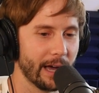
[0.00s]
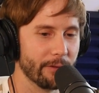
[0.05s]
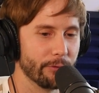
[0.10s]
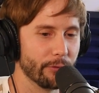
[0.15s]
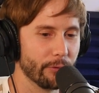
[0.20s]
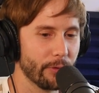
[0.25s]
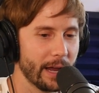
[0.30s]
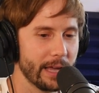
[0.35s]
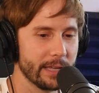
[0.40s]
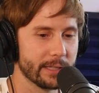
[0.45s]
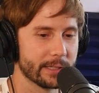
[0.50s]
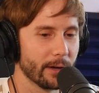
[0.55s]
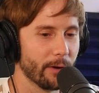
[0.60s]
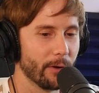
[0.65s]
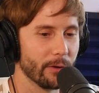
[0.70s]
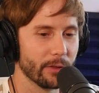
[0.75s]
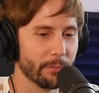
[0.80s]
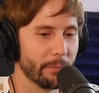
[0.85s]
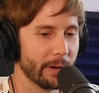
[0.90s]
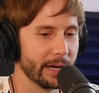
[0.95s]
I've raised
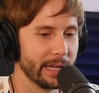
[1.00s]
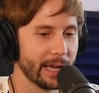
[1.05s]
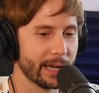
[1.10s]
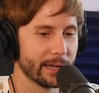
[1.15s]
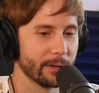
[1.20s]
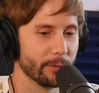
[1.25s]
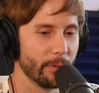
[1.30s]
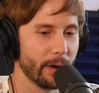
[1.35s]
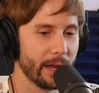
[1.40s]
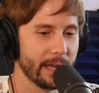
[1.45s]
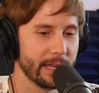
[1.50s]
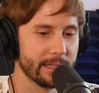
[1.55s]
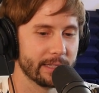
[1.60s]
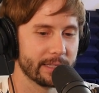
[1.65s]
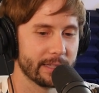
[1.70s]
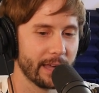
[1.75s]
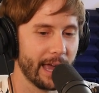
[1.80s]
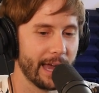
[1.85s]
all the money I can raise,